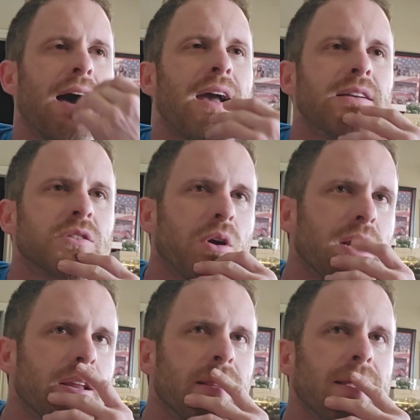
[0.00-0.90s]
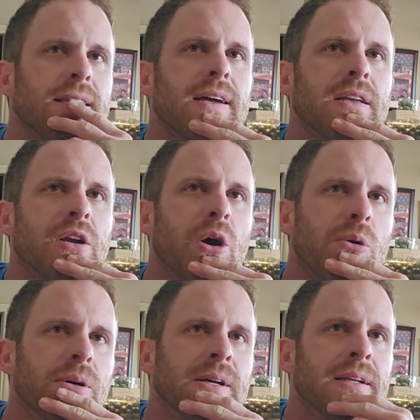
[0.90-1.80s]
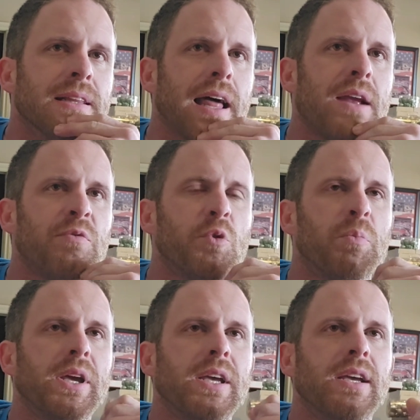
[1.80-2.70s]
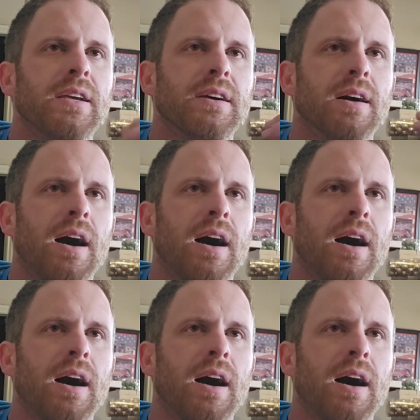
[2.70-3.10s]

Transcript: I started to think that, you know, life will be